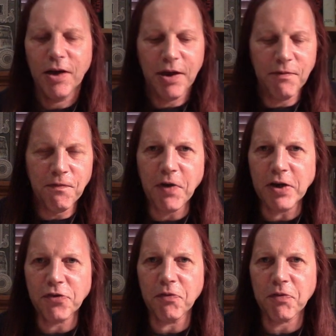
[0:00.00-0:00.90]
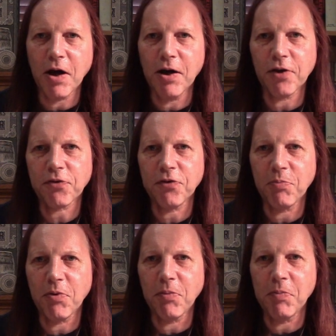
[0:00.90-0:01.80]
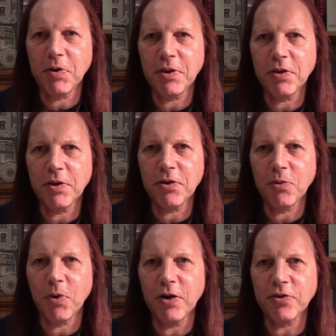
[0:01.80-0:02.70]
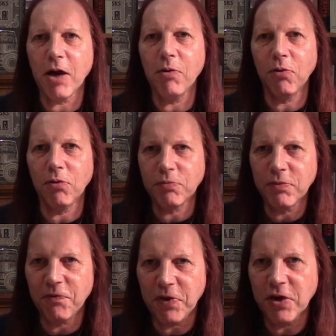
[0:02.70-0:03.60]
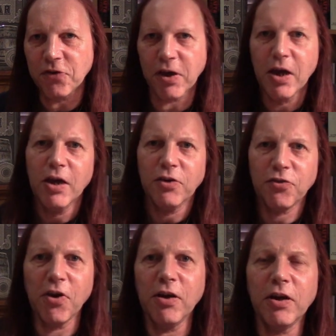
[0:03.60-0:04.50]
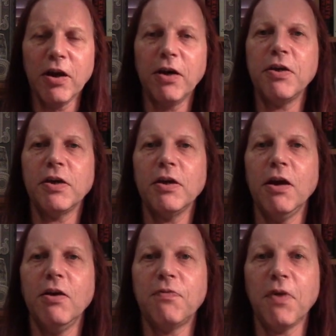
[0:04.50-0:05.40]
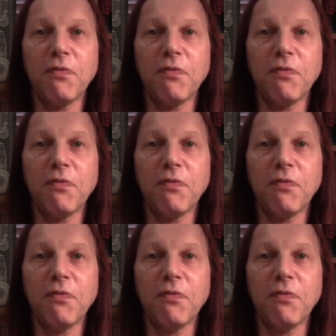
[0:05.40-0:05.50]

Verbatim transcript: invasive casks are probably the way to go, or finishing. Certainly, I think, you know, if they